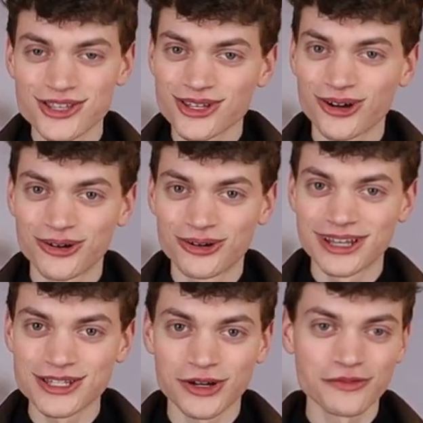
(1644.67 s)
So
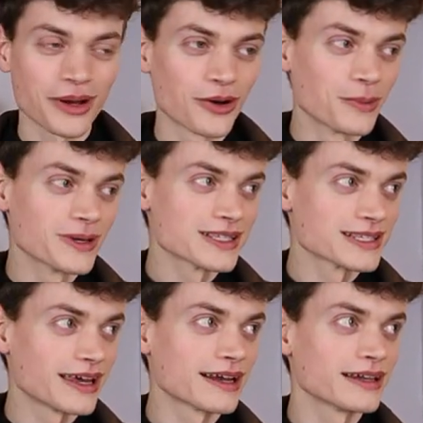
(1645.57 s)
that's one of my hobbies
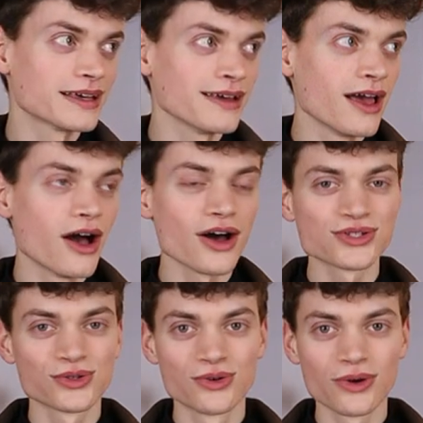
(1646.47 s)
lately.
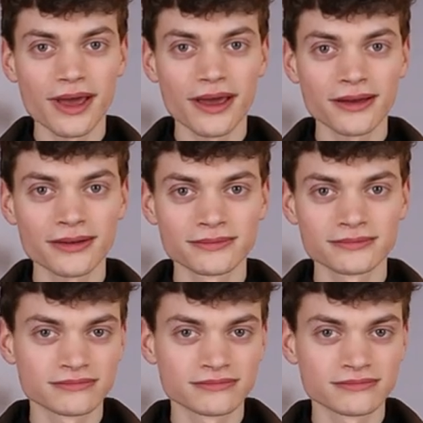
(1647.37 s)
Also cooking.